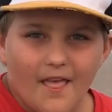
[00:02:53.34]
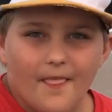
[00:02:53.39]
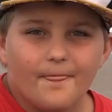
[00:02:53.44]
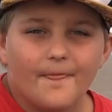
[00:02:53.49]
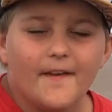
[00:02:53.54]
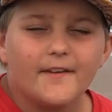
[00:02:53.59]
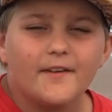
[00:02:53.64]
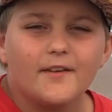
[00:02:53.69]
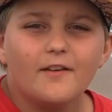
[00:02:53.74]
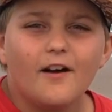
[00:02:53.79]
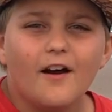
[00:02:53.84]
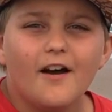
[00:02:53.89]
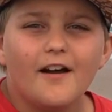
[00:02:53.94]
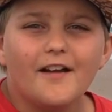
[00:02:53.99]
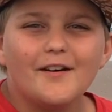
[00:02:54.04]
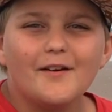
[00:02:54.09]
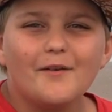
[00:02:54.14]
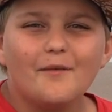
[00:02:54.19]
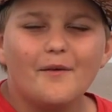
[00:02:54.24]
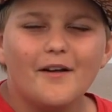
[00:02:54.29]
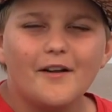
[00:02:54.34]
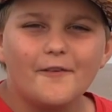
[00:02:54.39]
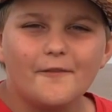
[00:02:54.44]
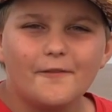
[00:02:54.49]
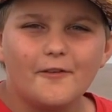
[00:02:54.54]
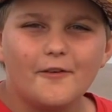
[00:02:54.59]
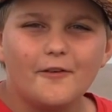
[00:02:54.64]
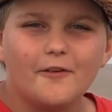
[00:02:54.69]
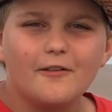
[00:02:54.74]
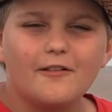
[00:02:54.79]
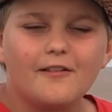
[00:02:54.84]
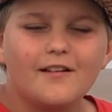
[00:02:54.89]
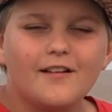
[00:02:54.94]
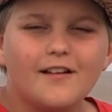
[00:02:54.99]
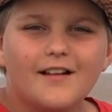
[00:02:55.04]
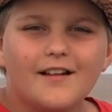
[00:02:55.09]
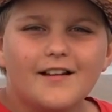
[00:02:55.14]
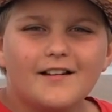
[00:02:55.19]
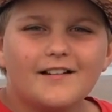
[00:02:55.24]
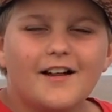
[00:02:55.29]
Thank you, all your wonderful
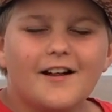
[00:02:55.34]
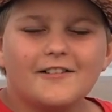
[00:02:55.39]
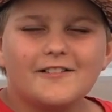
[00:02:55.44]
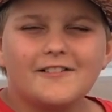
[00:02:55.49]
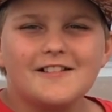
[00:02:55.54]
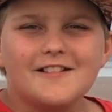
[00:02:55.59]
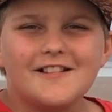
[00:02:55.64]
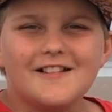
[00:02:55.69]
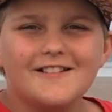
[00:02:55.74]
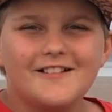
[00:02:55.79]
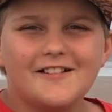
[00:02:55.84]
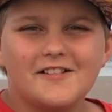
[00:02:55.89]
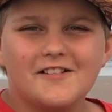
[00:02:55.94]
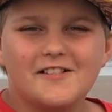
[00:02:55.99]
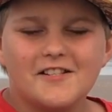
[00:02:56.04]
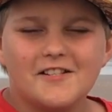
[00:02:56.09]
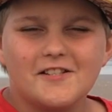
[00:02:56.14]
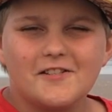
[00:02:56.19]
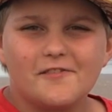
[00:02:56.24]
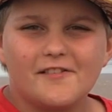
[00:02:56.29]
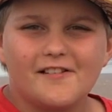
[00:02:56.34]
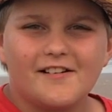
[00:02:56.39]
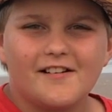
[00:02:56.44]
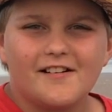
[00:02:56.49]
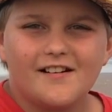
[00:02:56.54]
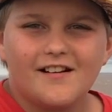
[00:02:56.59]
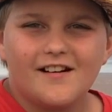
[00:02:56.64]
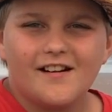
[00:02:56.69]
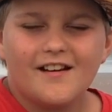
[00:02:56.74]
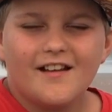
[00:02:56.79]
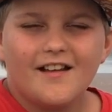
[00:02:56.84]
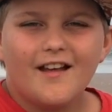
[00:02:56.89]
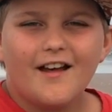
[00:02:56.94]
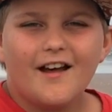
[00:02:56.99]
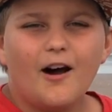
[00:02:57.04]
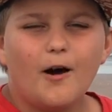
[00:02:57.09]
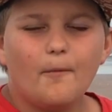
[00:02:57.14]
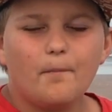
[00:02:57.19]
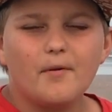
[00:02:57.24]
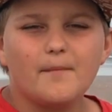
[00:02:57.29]
doctors and nurses, for
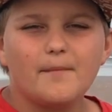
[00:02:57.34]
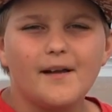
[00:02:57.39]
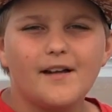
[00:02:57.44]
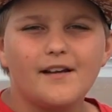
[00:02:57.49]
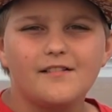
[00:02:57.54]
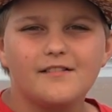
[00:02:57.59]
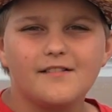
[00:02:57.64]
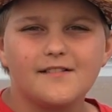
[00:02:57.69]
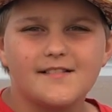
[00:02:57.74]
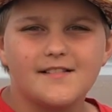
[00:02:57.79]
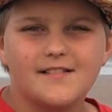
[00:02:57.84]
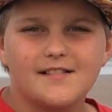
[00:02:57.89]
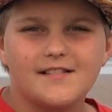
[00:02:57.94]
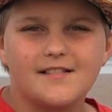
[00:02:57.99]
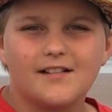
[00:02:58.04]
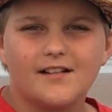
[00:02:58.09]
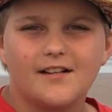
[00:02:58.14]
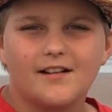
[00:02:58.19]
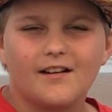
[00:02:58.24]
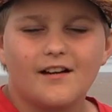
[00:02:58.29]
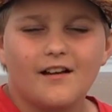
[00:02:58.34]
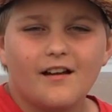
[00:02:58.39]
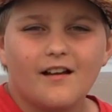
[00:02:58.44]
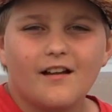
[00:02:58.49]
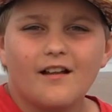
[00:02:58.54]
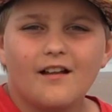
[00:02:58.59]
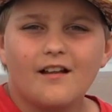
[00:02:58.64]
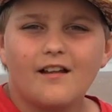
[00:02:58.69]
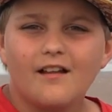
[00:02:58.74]
helping my little sister.